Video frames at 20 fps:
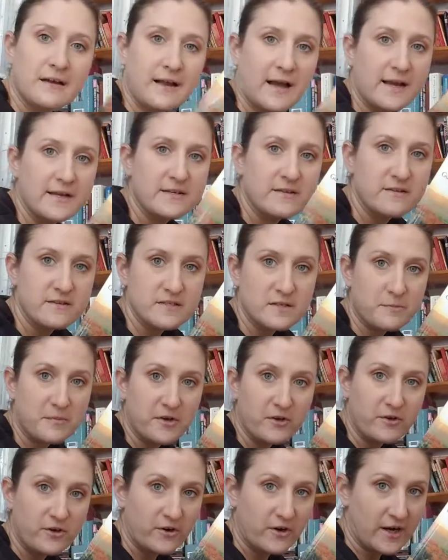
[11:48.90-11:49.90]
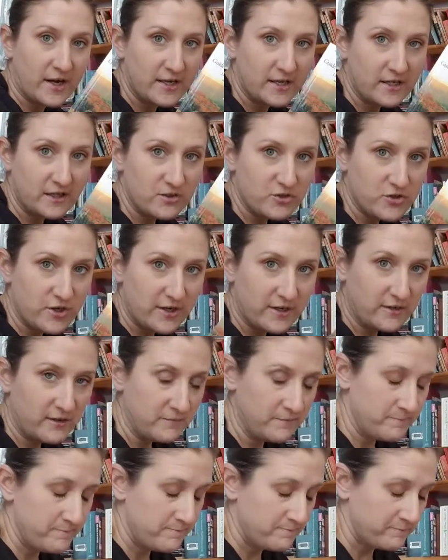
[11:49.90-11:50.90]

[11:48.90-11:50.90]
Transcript: Guide to the Superior Hiking Trail.